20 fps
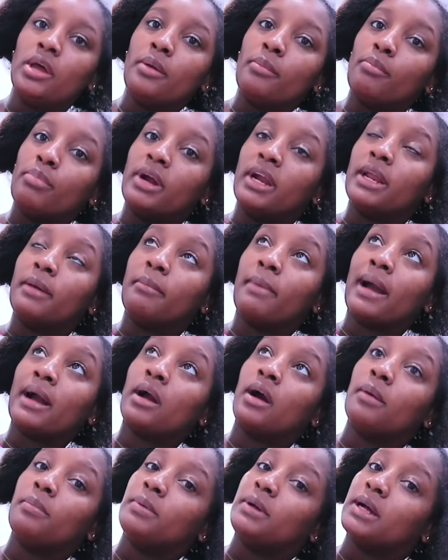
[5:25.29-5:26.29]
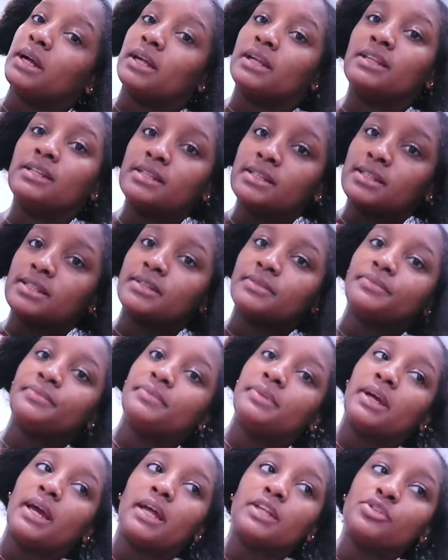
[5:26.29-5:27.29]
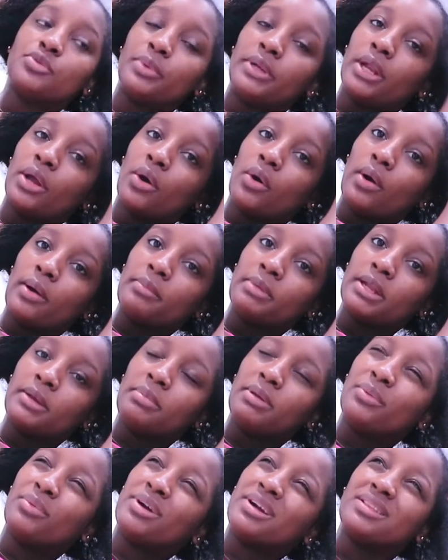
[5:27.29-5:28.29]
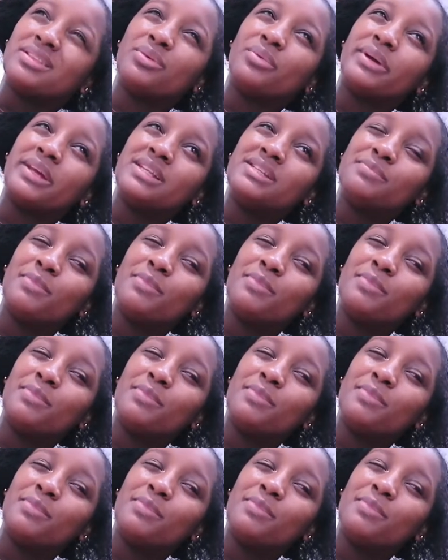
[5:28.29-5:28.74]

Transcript: braid it back up because as we know, I'm gonna be wearing the wigs.